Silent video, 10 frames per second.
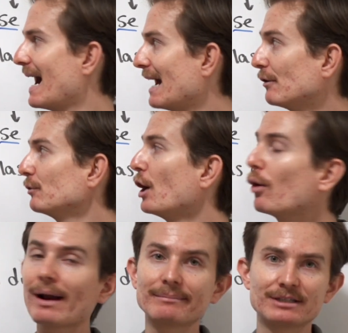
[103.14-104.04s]
I don't know
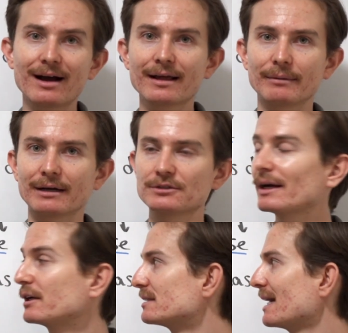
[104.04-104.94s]
what I'm talking about. So
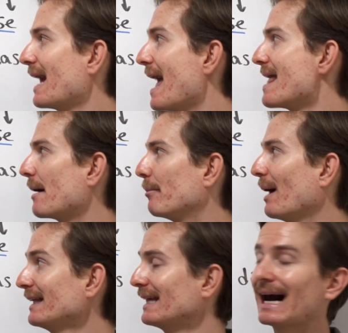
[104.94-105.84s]
I could say, ella
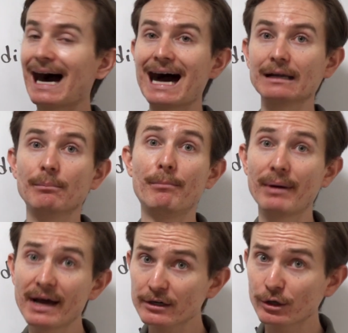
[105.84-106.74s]
baña al
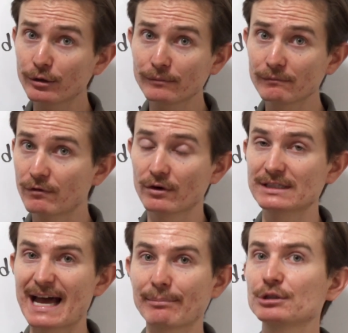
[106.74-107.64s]
perro, for
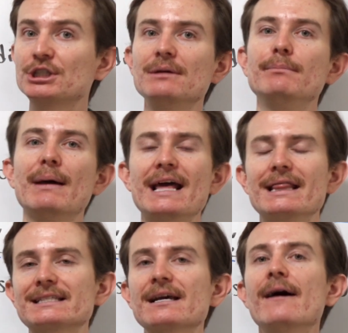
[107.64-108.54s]
example. She
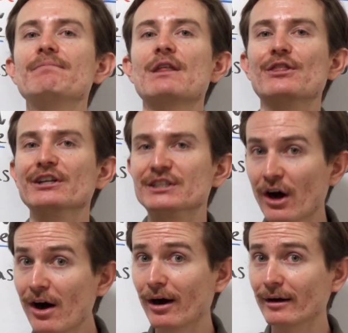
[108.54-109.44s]
bathes the
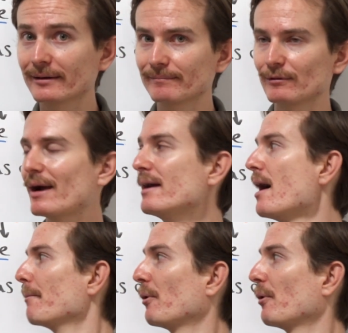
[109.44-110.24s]
dog, right?